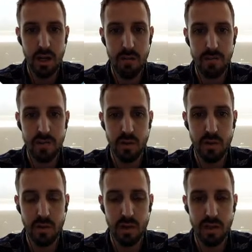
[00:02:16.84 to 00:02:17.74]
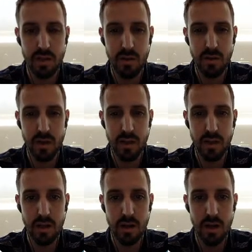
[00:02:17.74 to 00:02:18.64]
So you really don't need
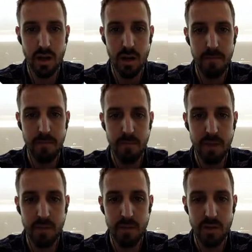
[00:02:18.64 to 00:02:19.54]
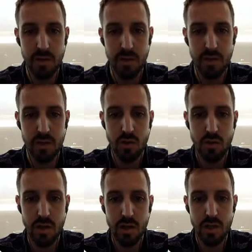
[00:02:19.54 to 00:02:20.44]
to mess with this too
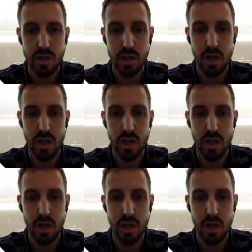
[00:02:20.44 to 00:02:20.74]
much,